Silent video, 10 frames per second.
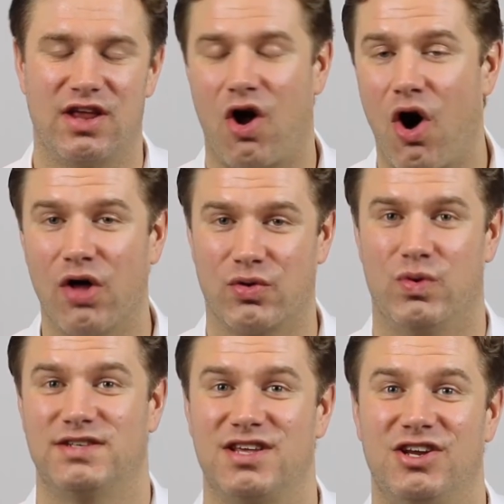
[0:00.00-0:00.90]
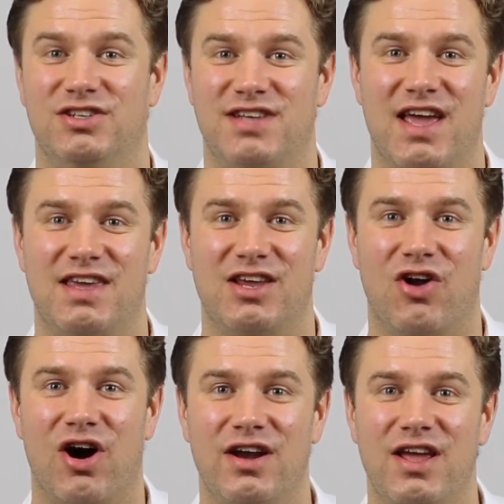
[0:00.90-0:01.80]
that all the risk you're taking
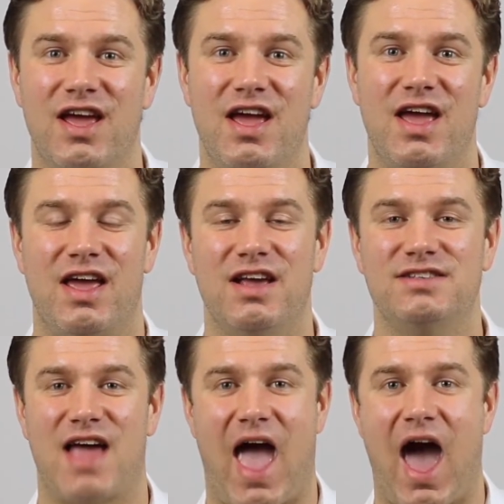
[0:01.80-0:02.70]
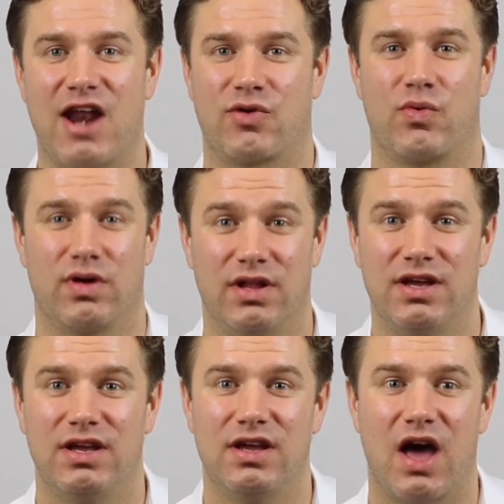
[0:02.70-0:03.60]
on is
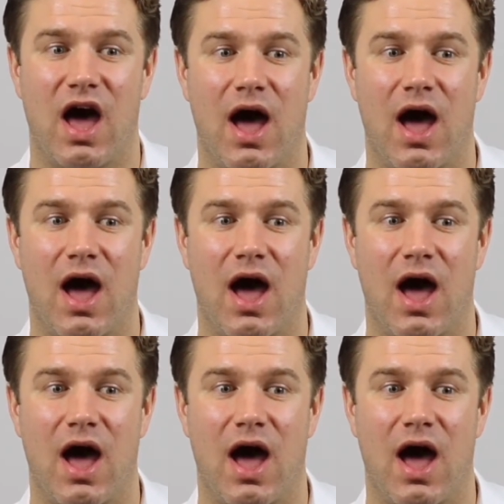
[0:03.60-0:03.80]
adequately